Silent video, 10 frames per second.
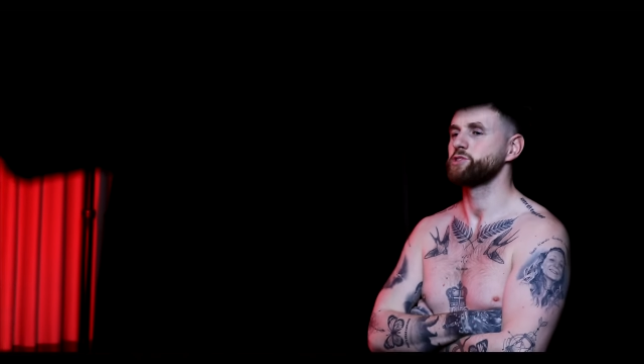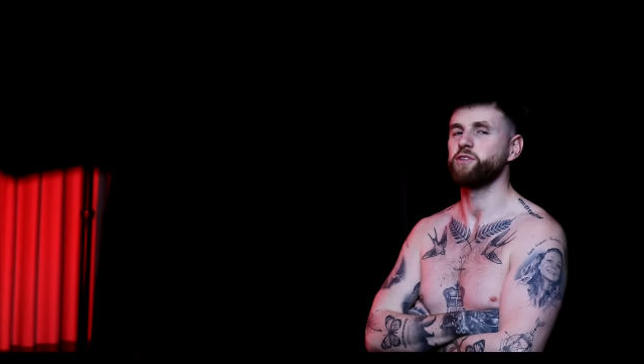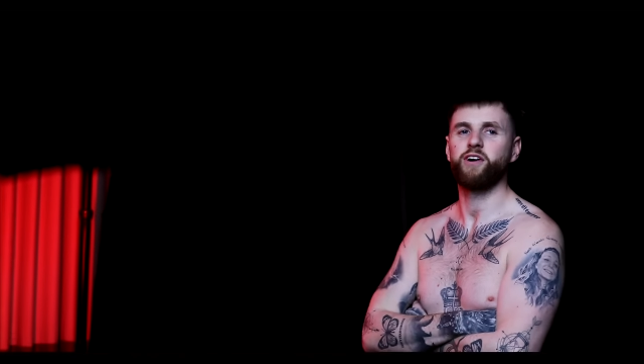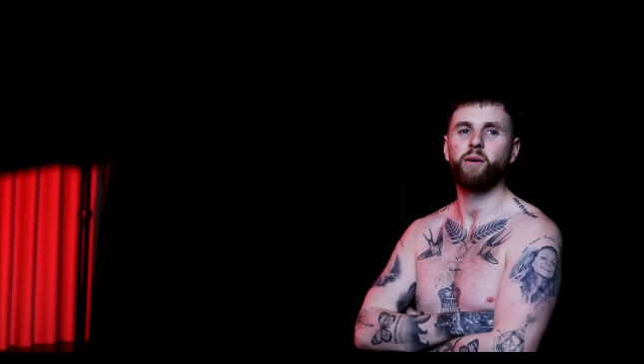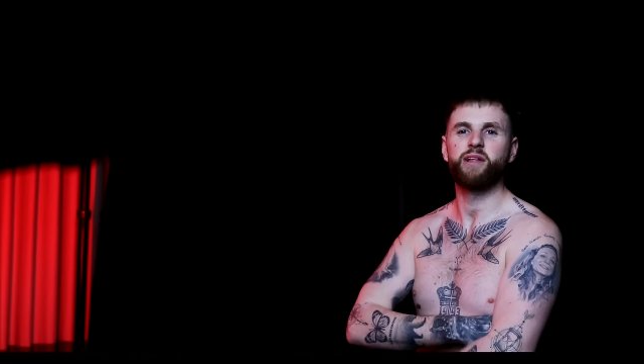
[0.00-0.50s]
So
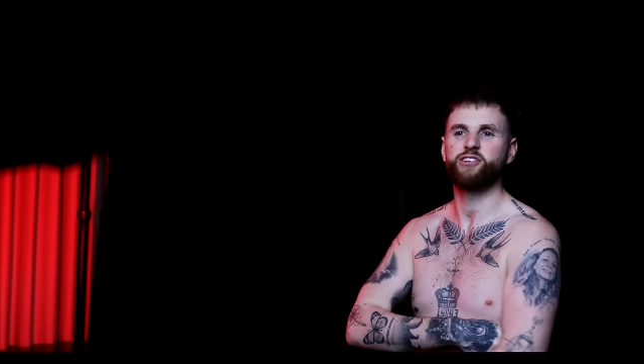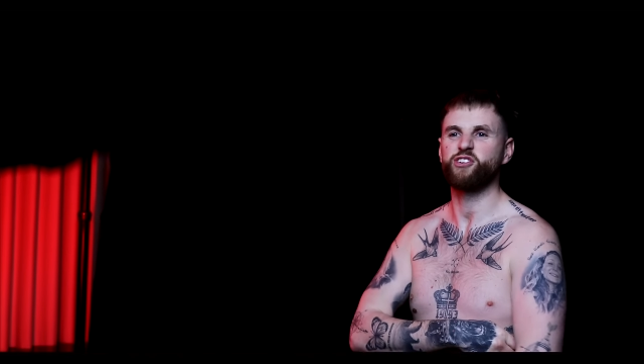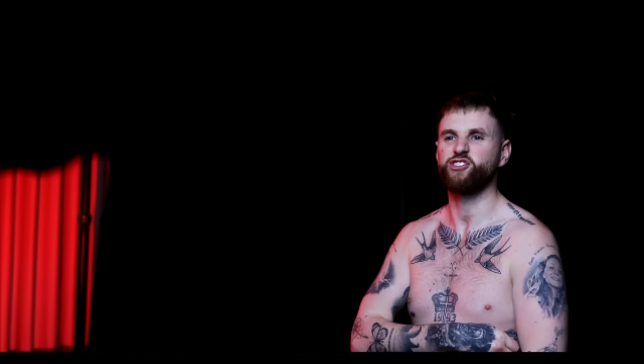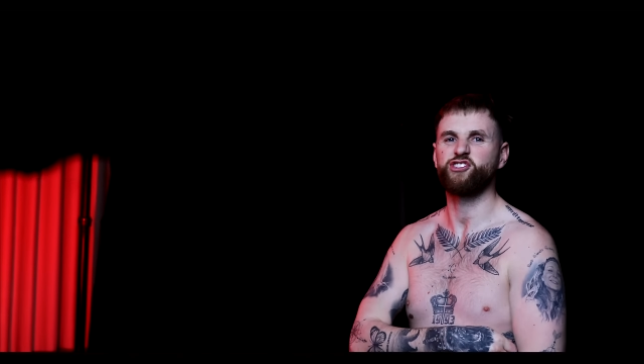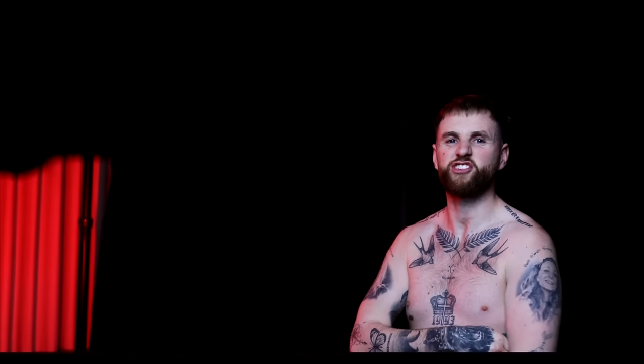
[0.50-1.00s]
far, I'm literally
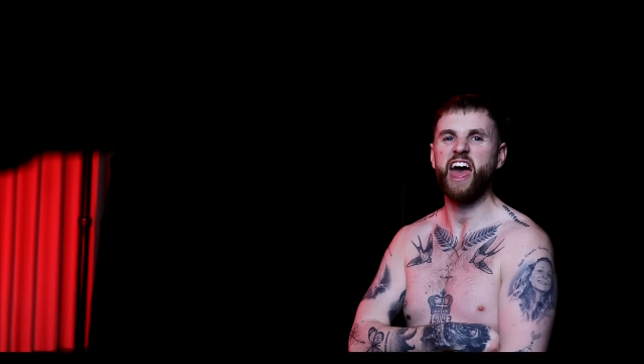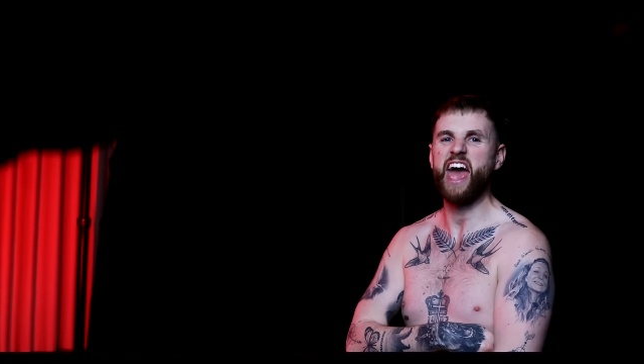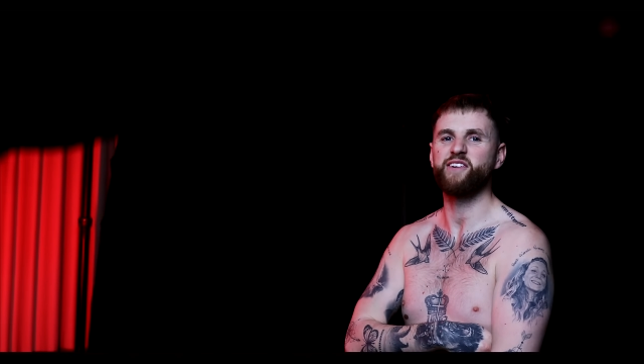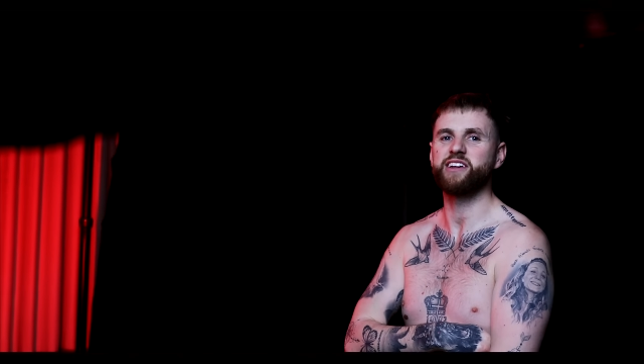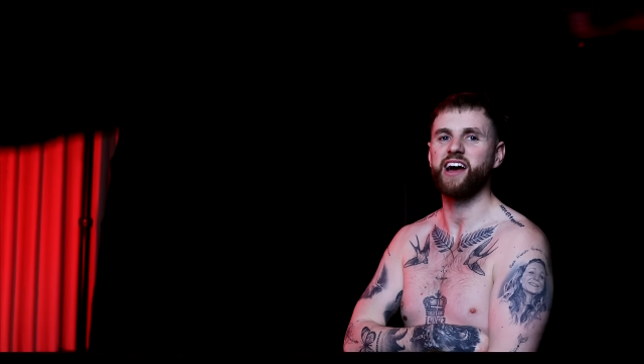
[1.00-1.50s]
just
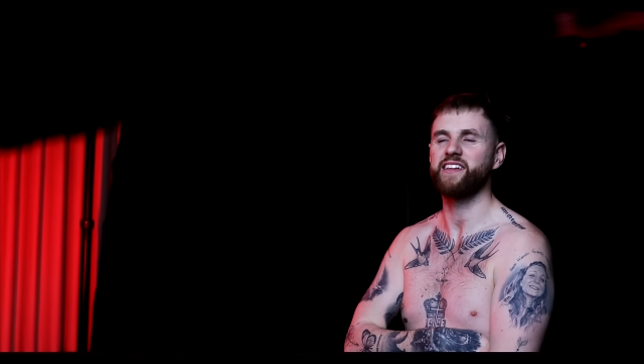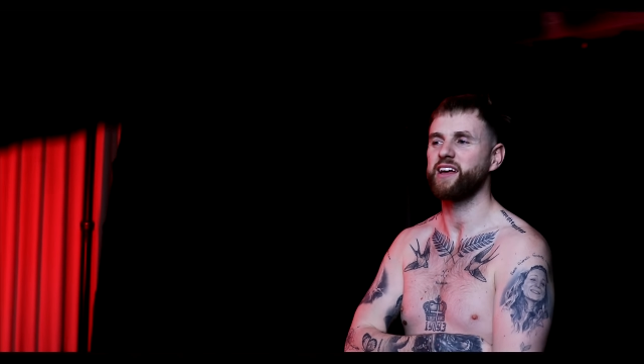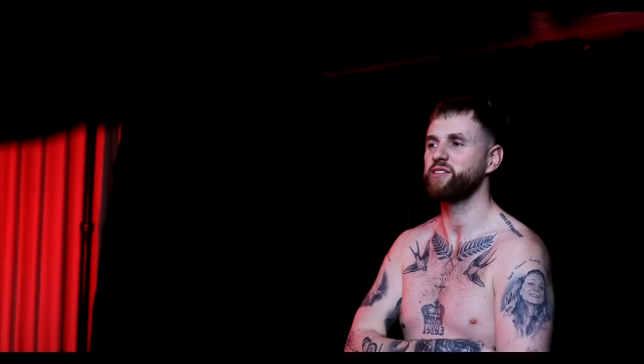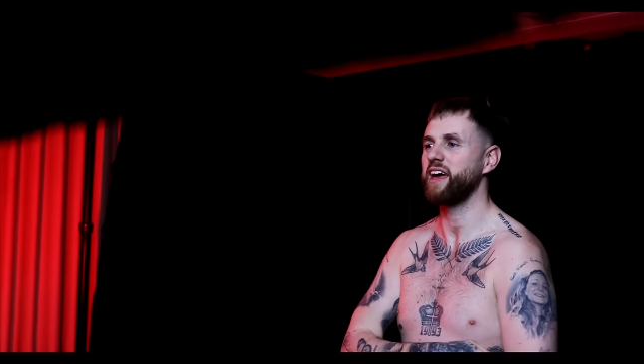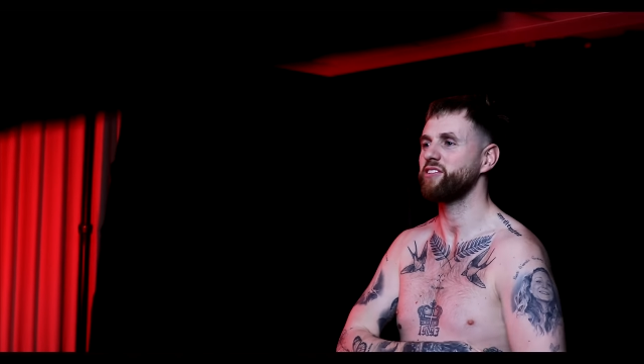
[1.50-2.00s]
staring down like
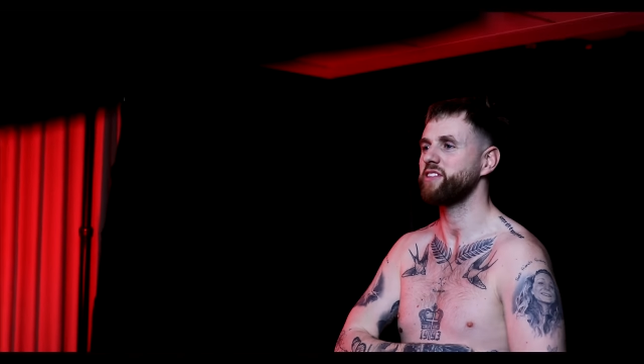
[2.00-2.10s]
a death